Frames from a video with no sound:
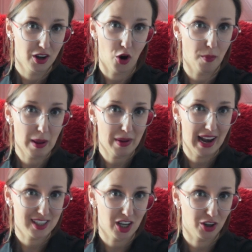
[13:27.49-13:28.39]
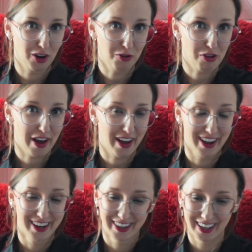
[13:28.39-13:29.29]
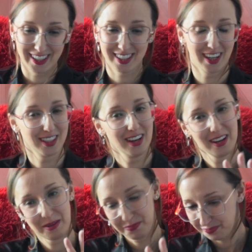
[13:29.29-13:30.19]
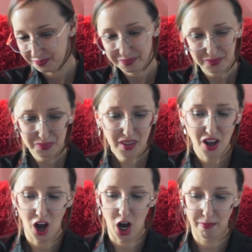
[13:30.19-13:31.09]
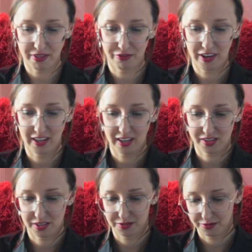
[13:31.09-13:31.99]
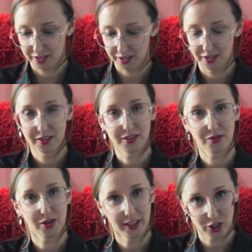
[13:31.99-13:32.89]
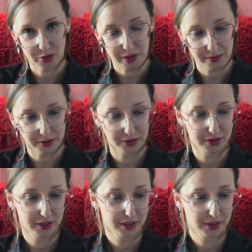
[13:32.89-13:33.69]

Or maybe let's not go there. Let's not harm the feelings of the religious people.